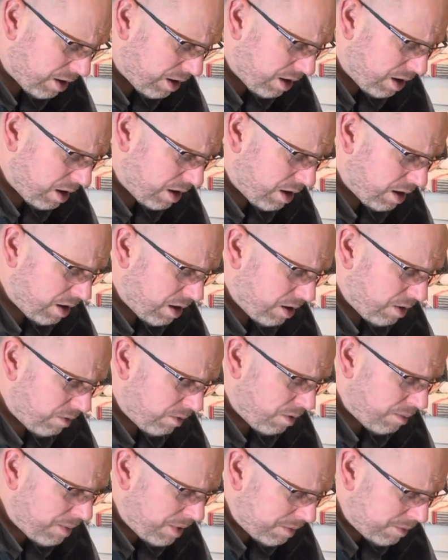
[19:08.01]
mm.
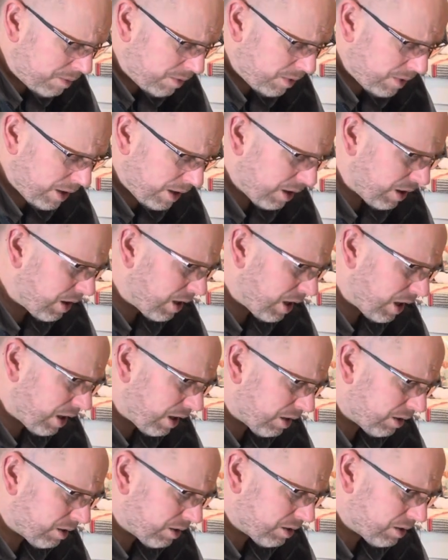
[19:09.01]
remembering
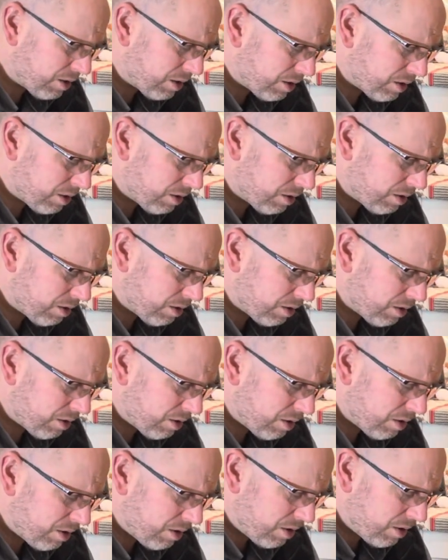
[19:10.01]
things.
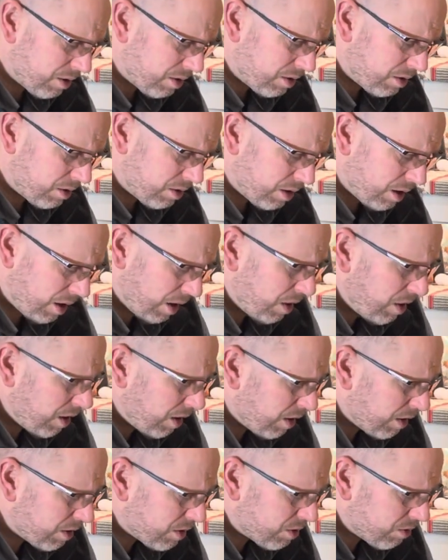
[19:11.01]
I
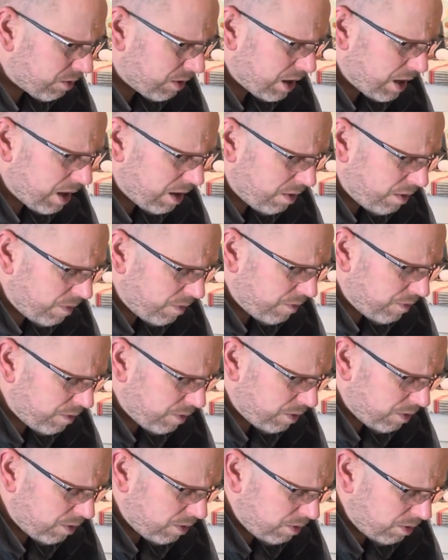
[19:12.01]
think that's really
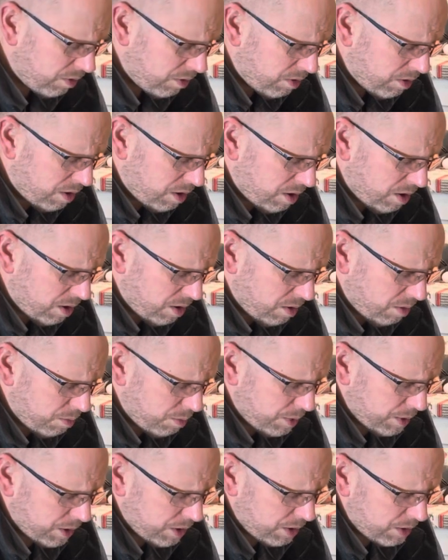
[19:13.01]
helpful
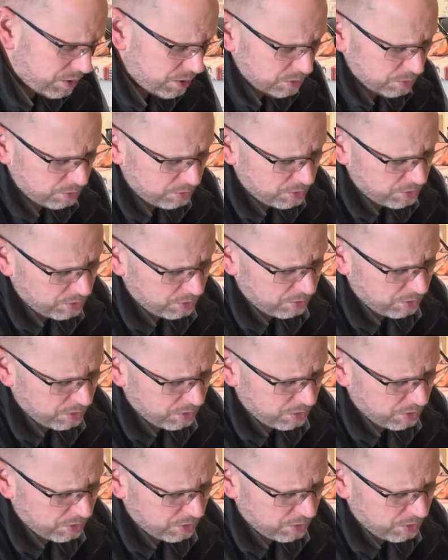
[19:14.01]
because also